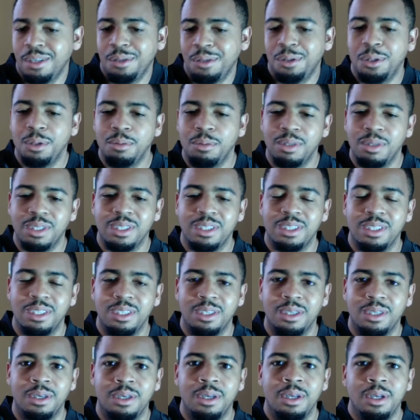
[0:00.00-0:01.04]
No big
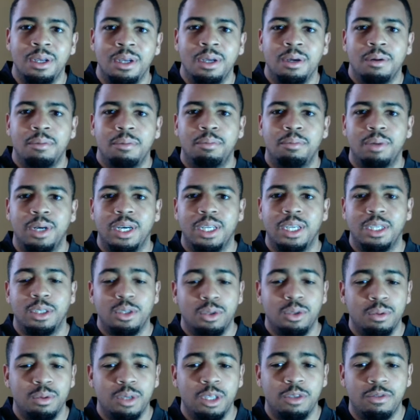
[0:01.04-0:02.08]
deal. But in
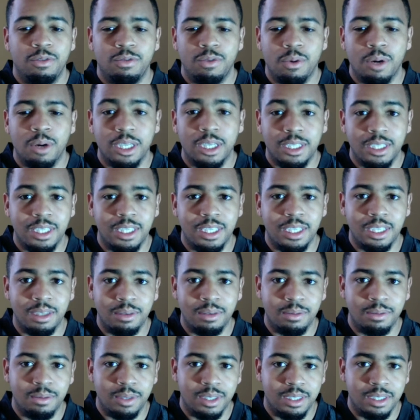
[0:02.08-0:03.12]

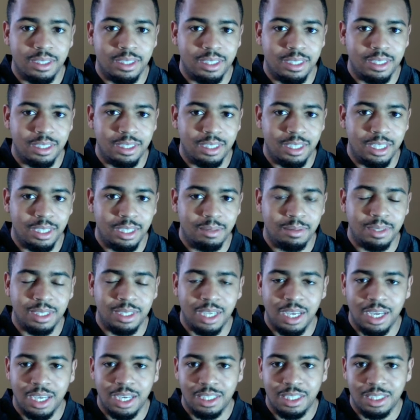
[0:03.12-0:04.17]
2014, when his team
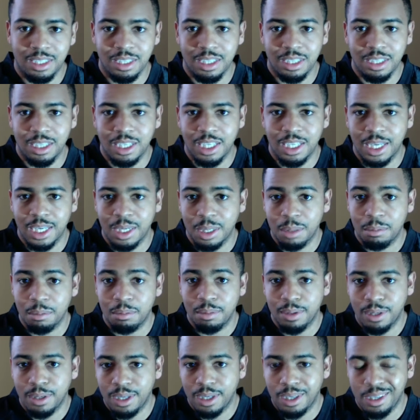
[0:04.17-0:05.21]
signed the LeGarrette
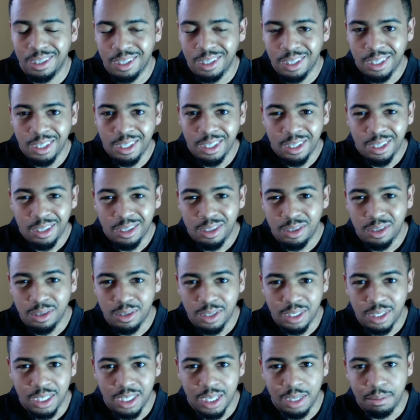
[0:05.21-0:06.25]
Blount
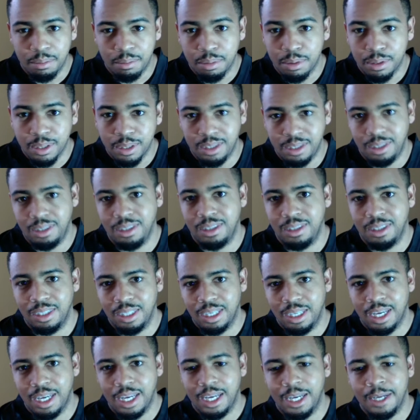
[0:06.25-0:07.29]
during a preseason
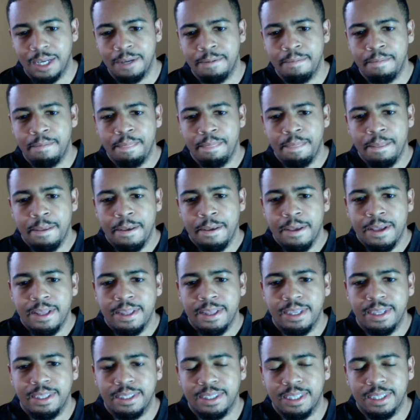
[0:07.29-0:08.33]
game,
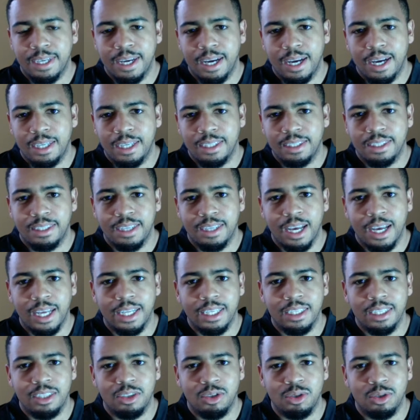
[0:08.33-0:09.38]
this guy
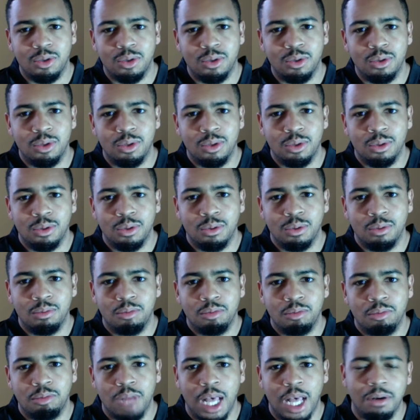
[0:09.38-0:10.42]
decided to
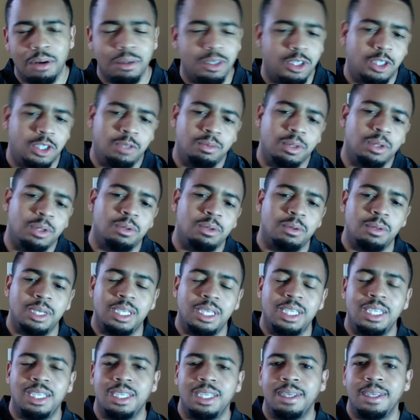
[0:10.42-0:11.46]
not only smoke
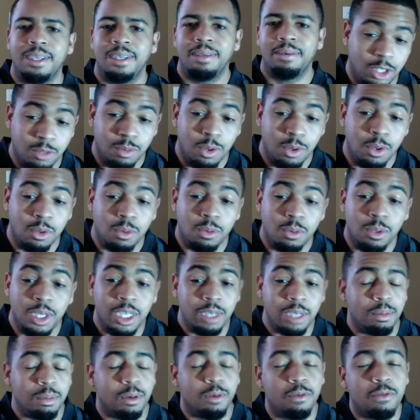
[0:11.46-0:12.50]
weed
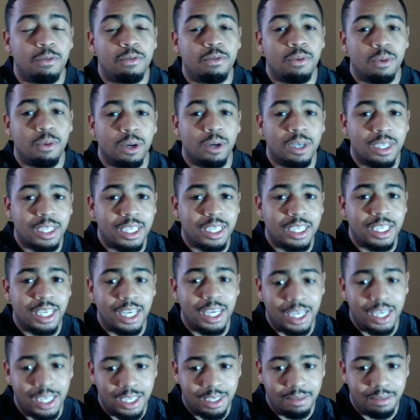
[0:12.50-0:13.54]
before the
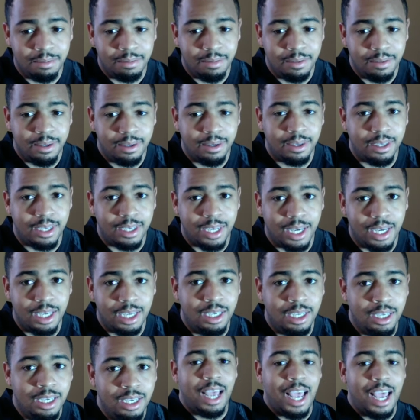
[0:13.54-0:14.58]
game,
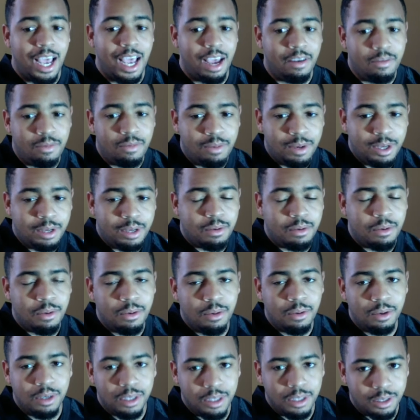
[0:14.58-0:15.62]
okay, have weed
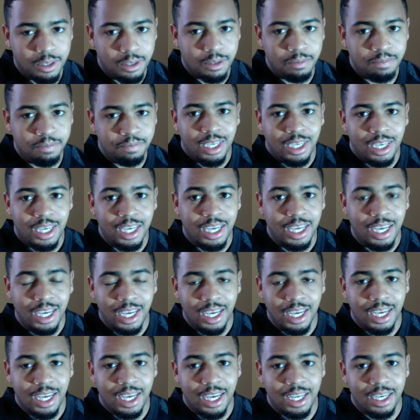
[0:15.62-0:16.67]
on him,
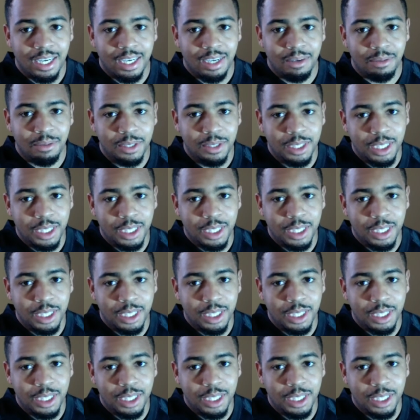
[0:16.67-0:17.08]
and was